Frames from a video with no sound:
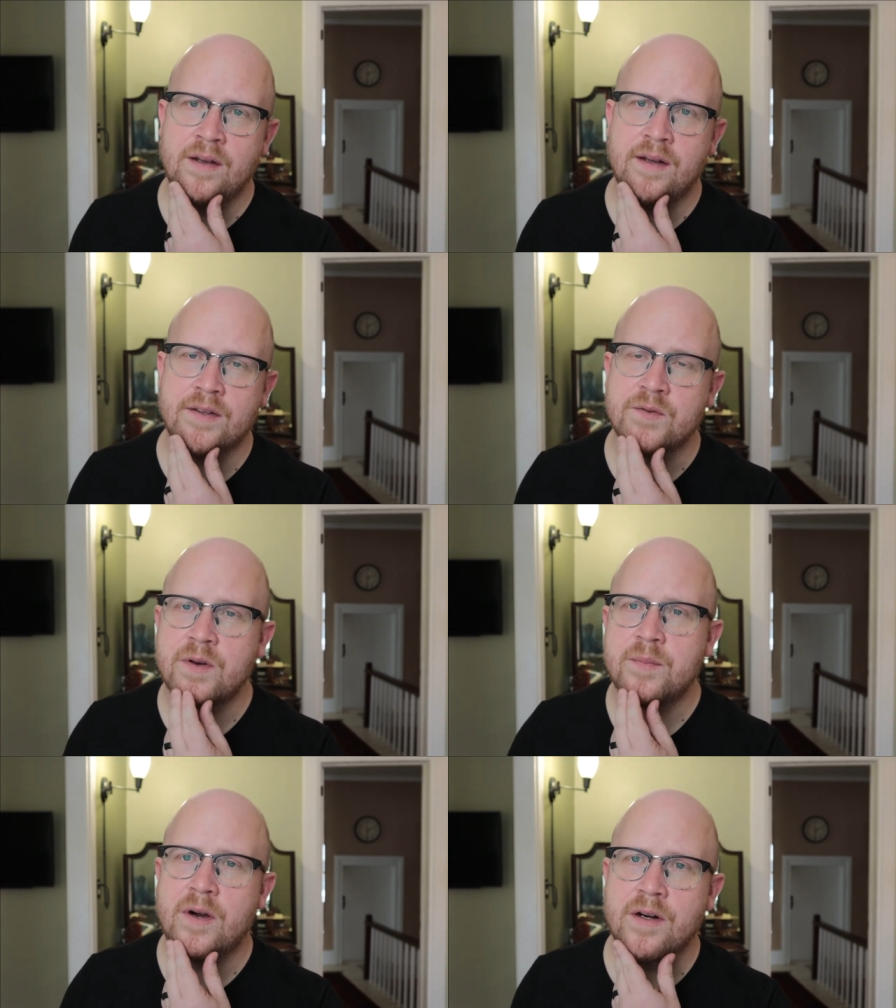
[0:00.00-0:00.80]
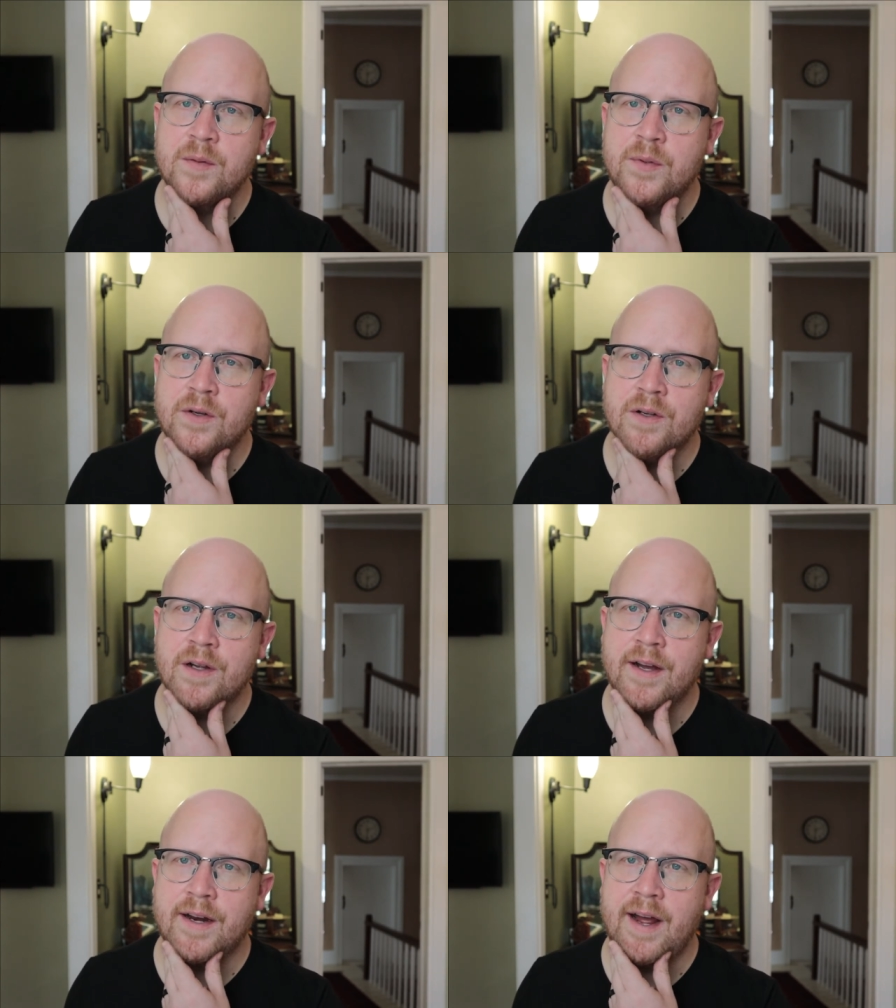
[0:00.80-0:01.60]
It's
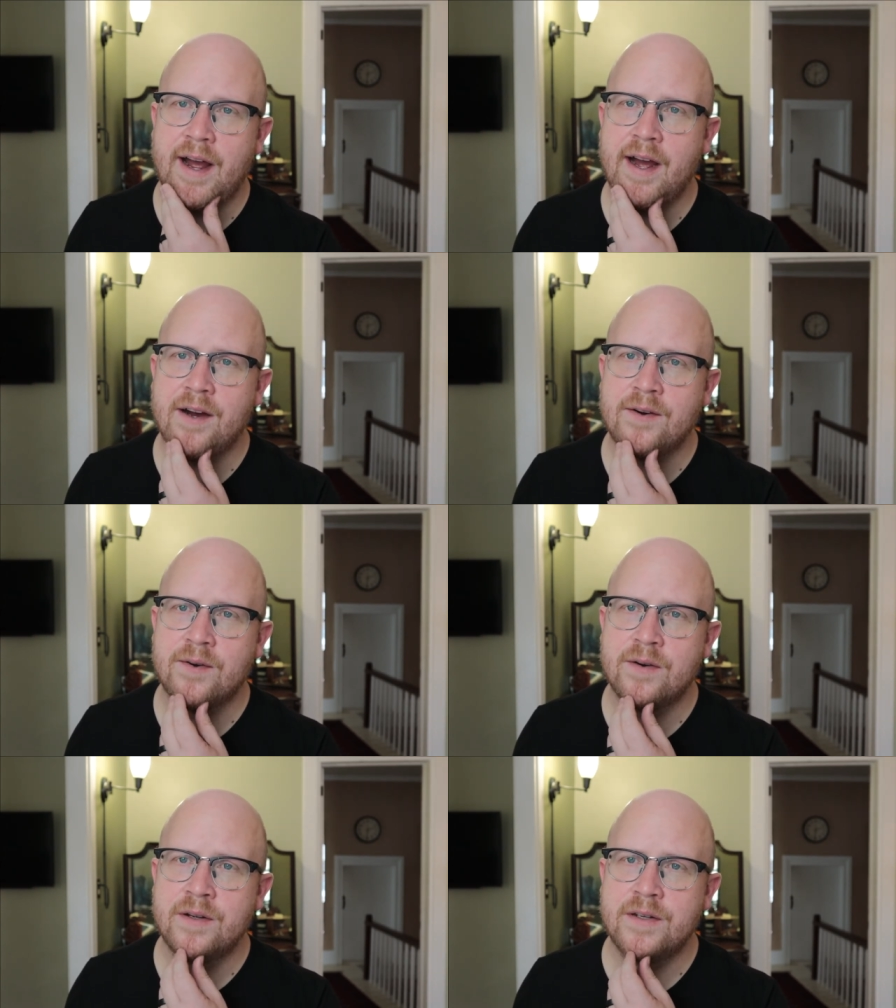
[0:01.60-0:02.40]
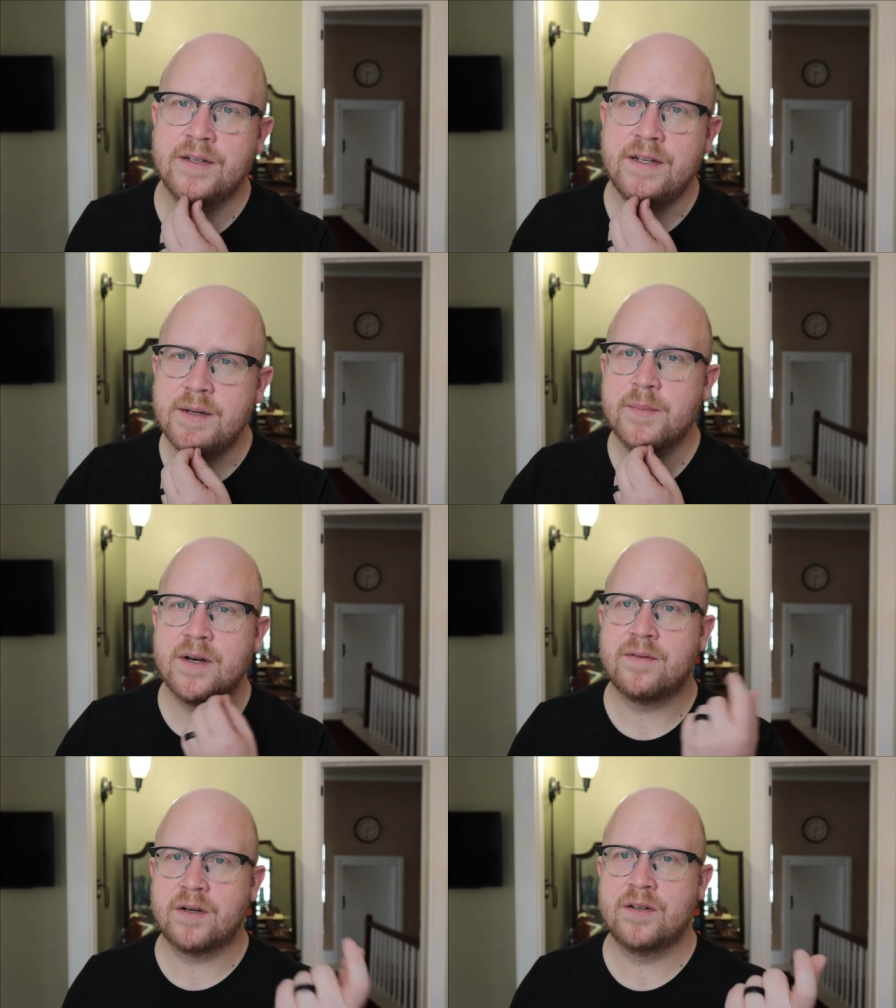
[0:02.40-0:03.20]
remarkable at how deep
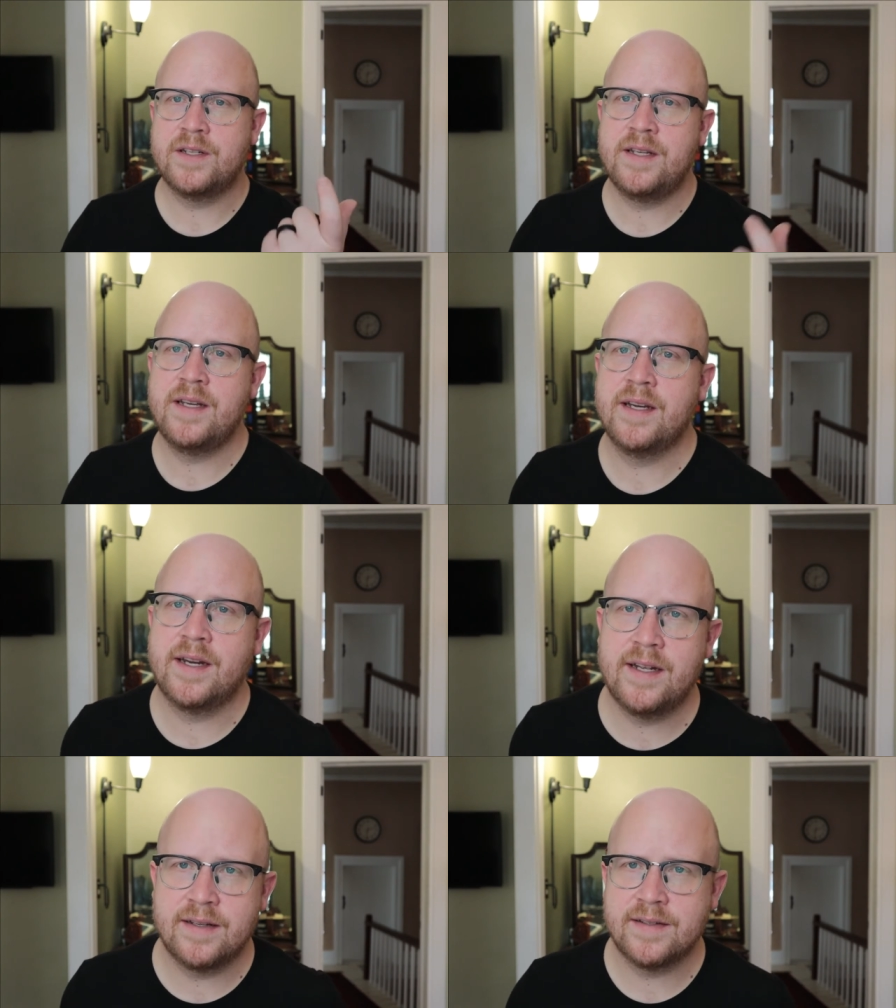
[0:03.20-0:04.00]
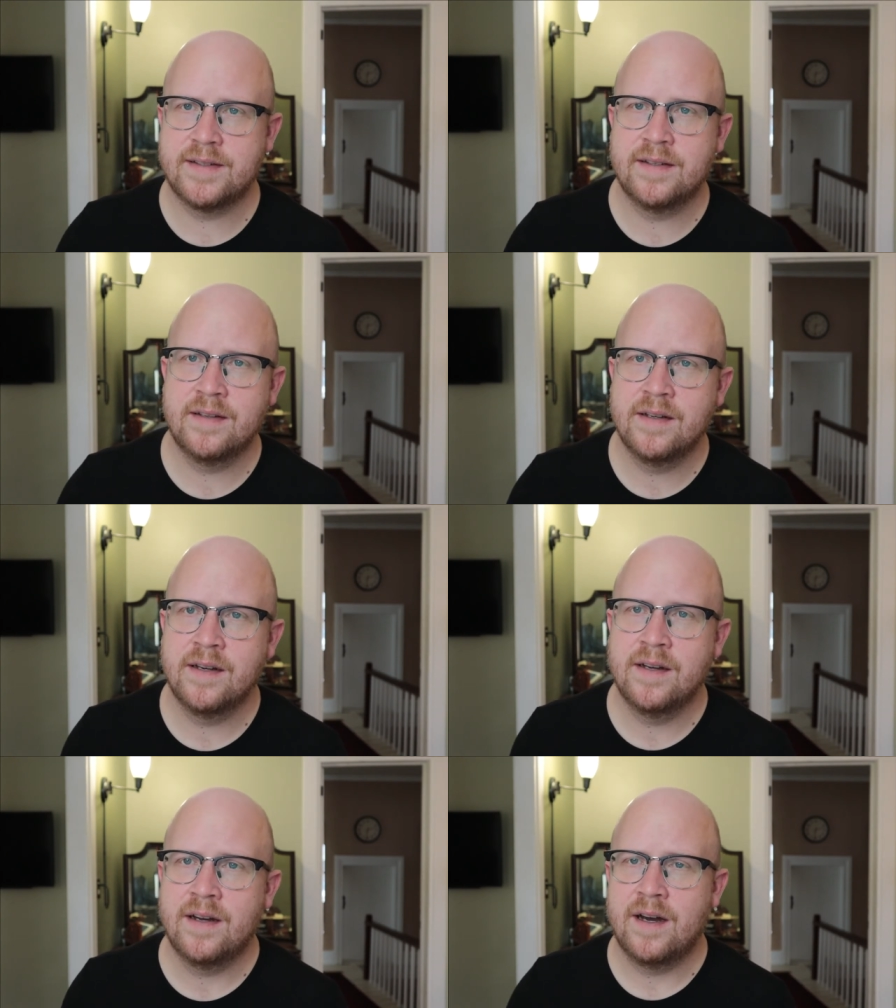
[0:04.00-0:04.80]
of a critique it is
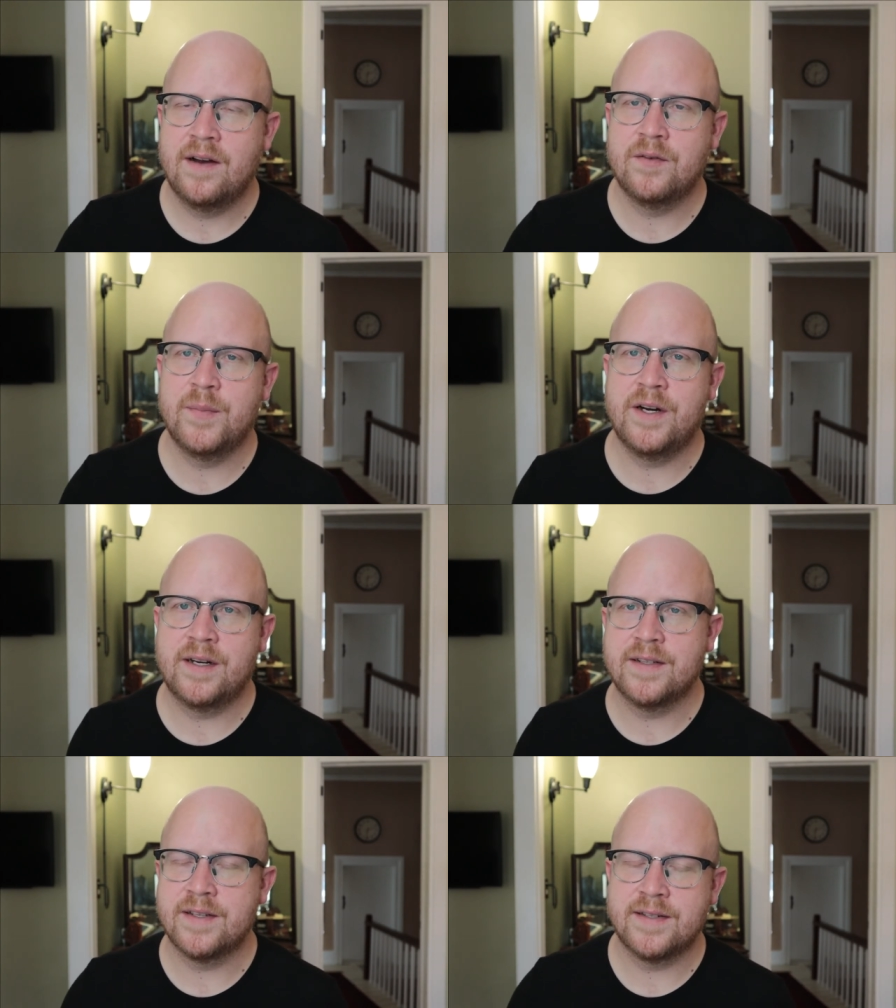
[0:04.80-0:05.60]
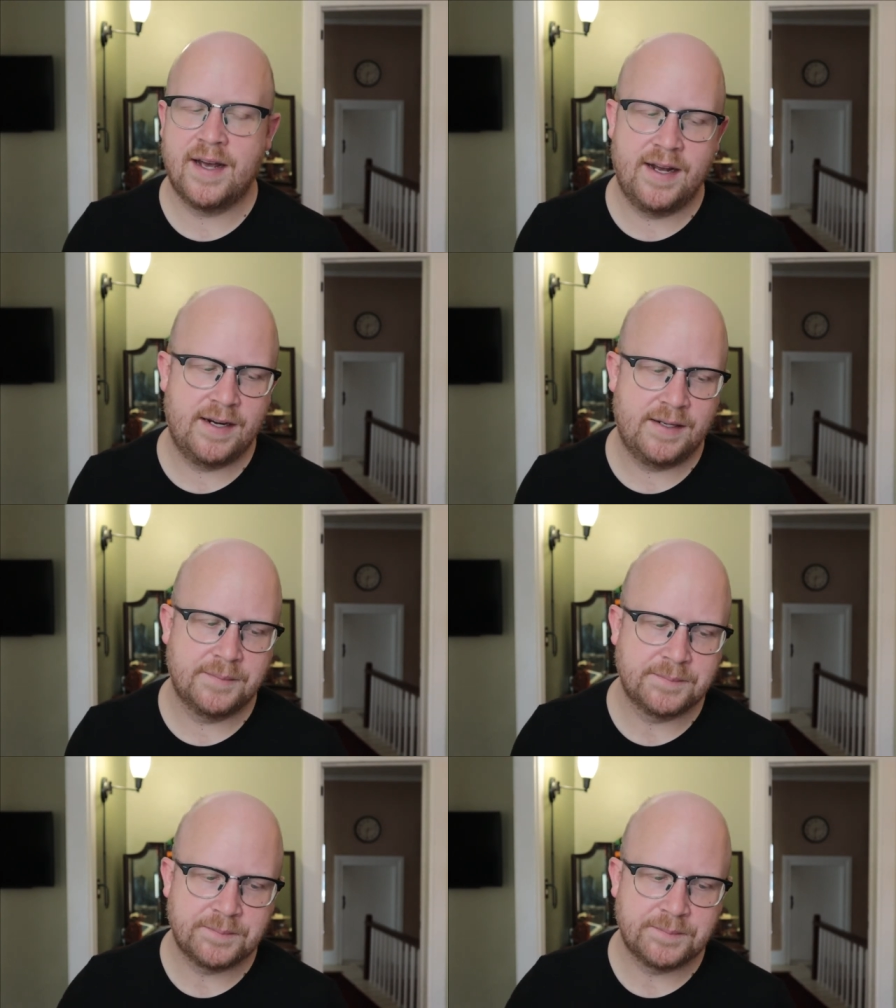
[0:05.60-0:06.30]
of American society.